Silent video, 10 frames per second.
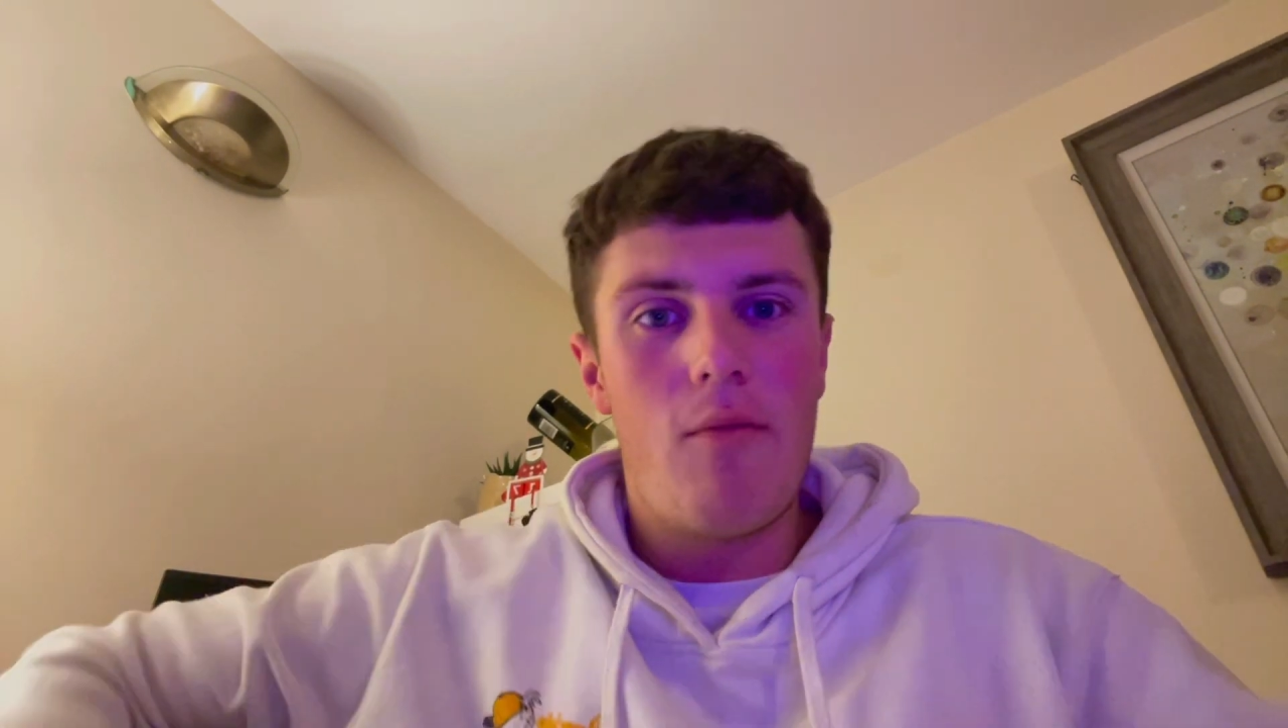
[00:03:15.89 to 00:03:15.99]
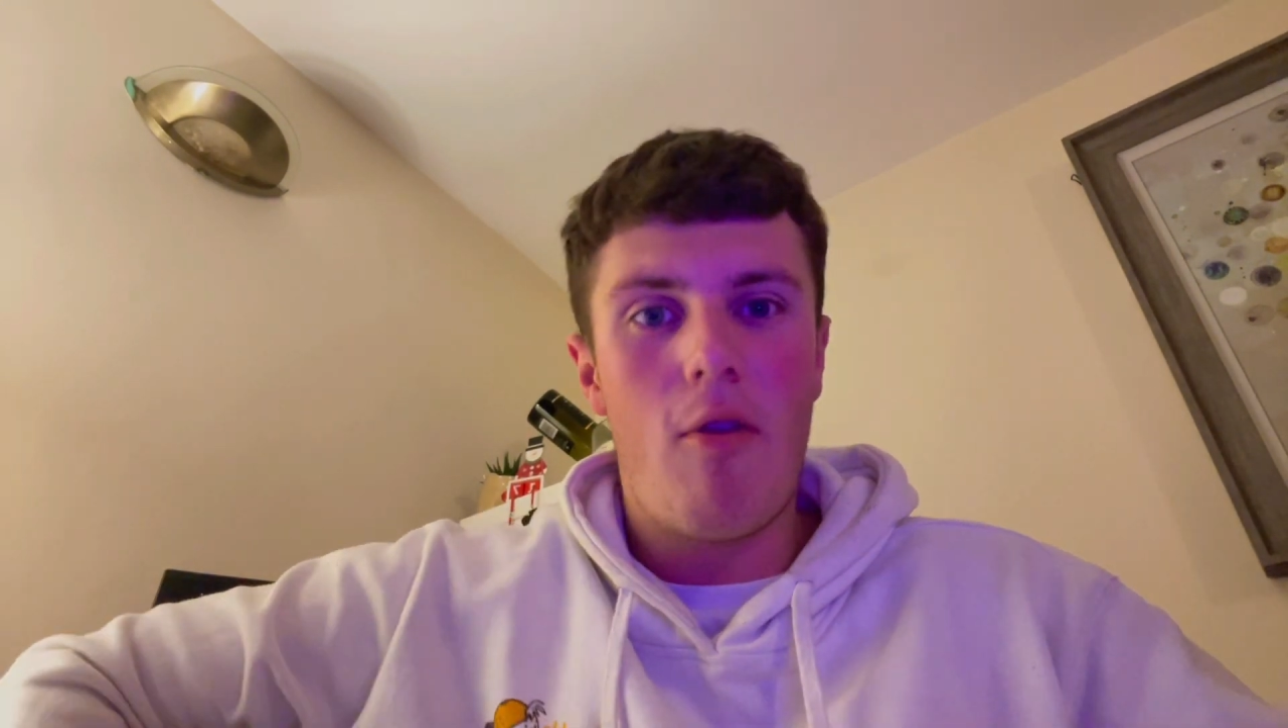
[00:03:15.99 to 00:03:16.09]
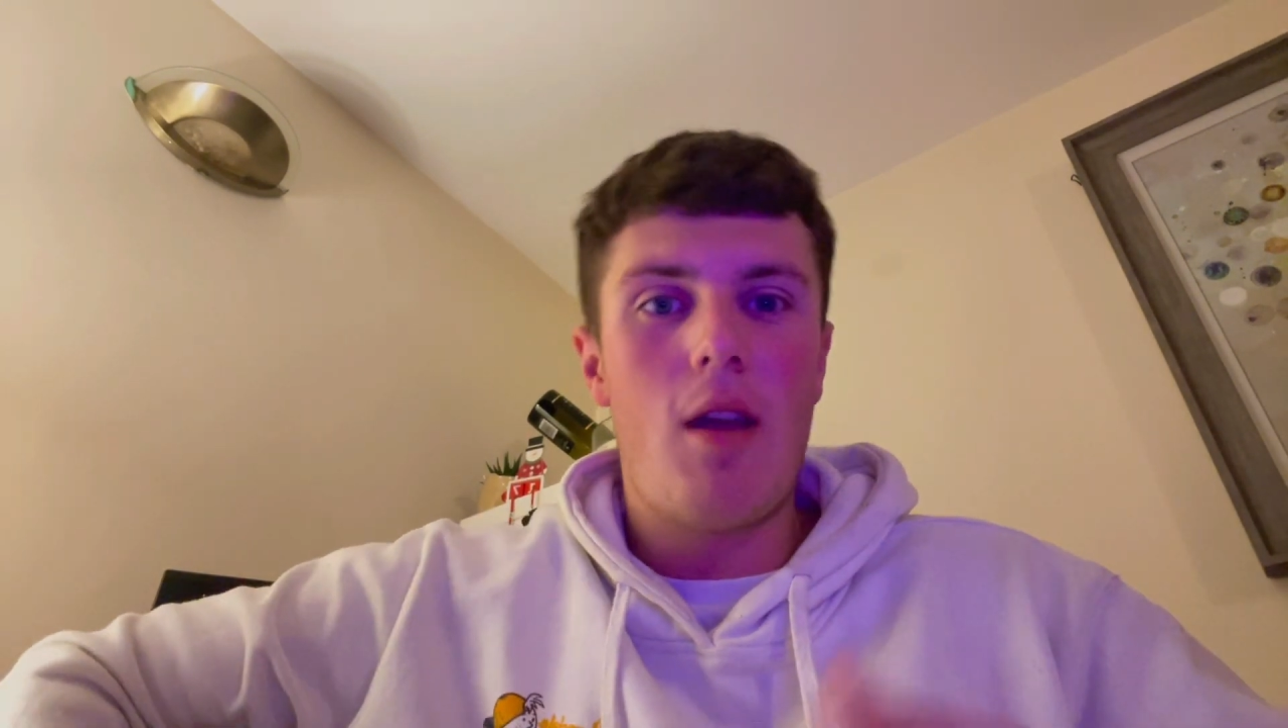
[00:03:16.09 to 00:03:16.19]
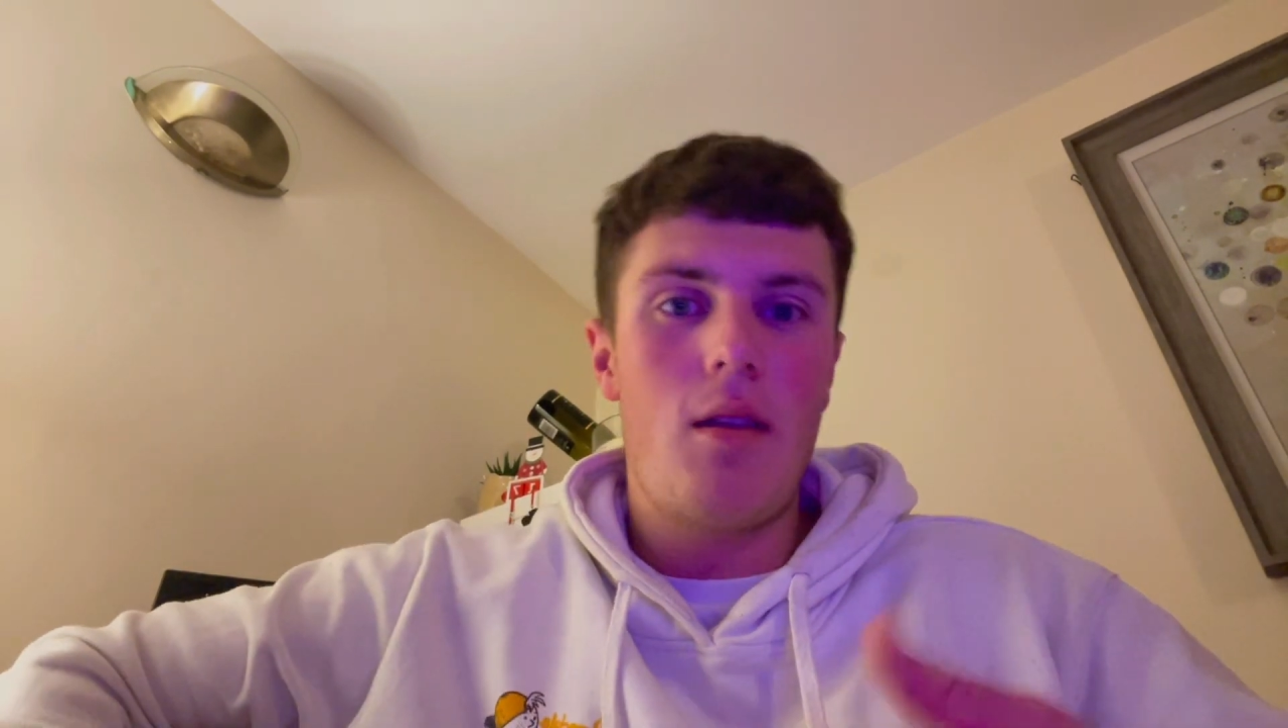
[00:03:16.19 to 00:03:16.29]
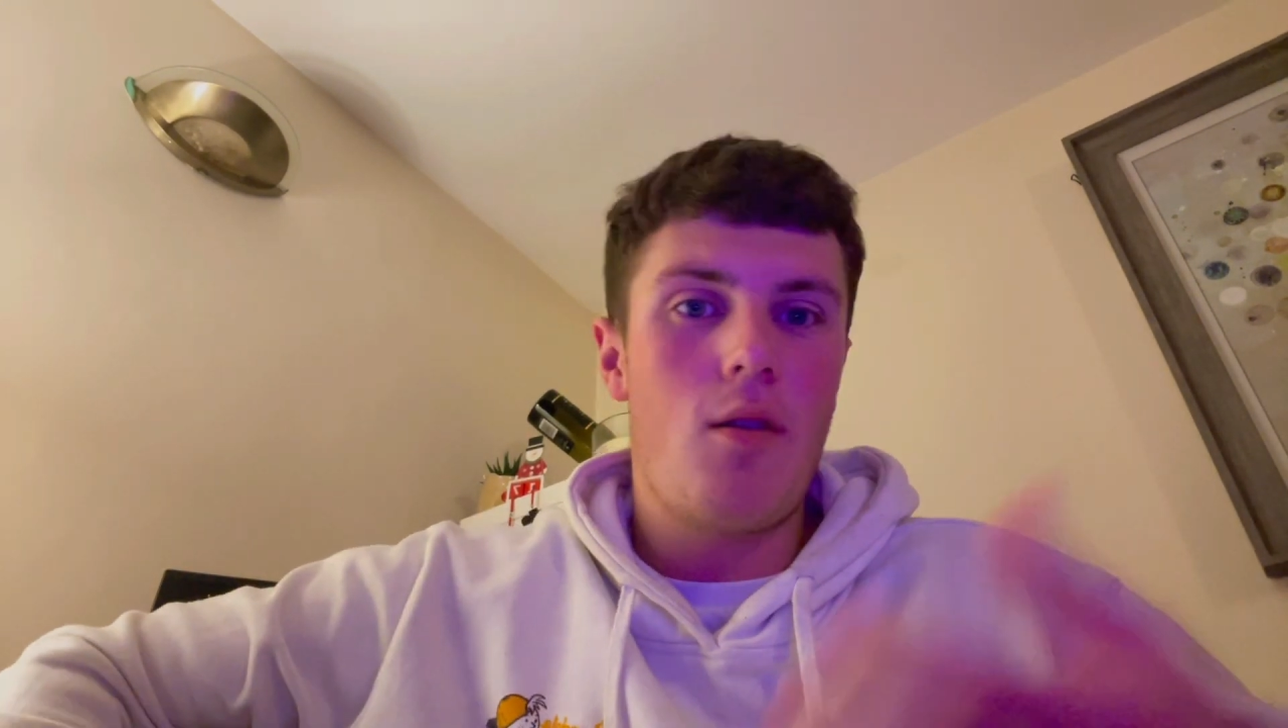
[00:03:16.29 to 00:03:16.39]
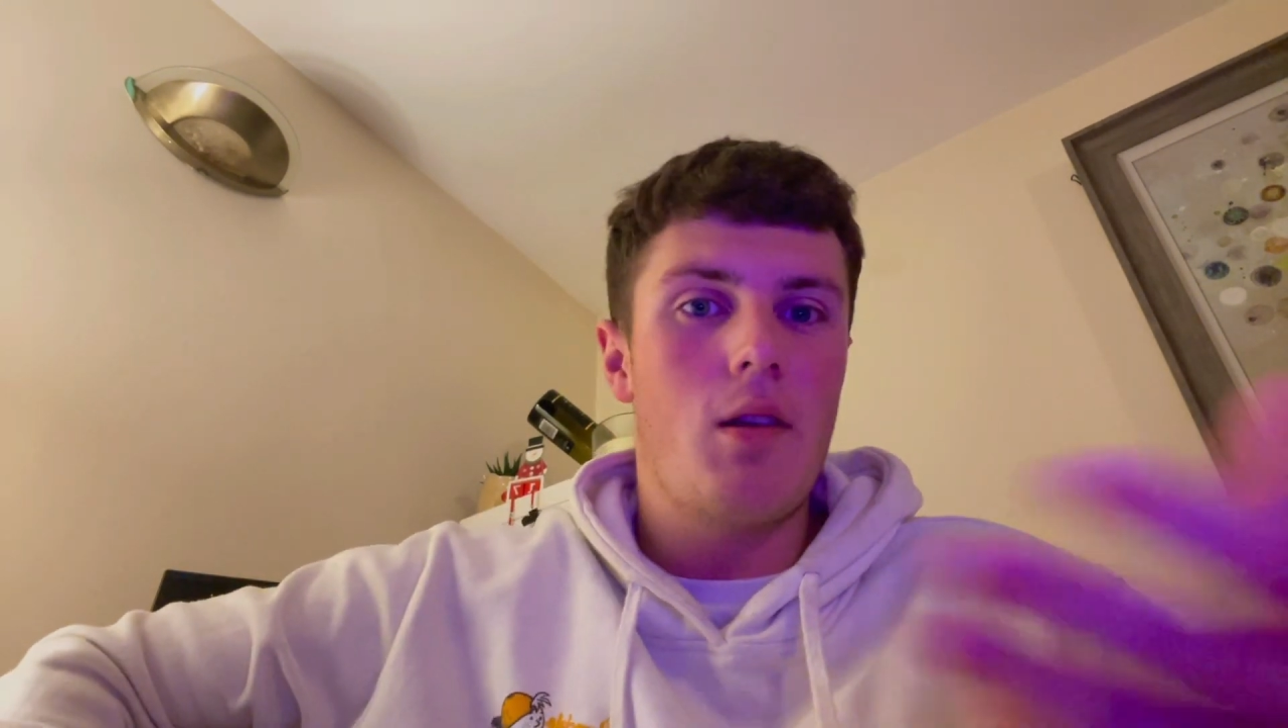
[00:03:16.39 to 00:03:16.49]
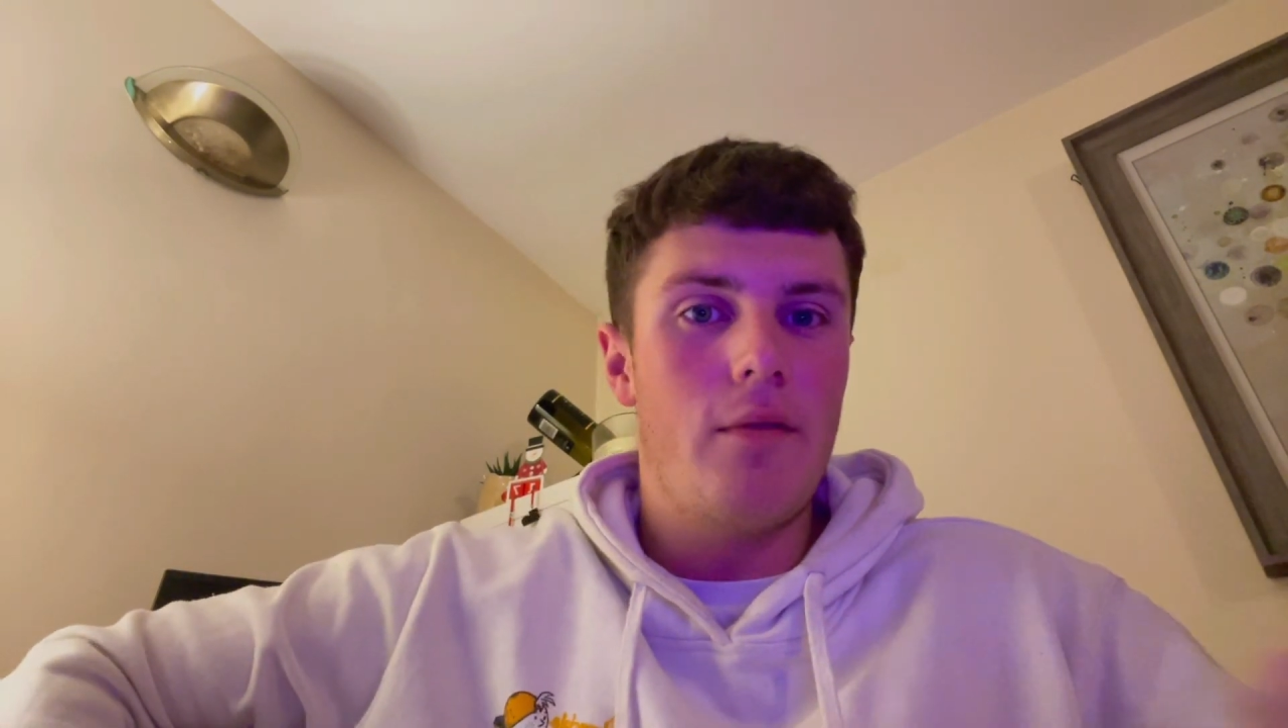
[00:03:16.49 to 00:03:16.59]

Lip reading: right, you could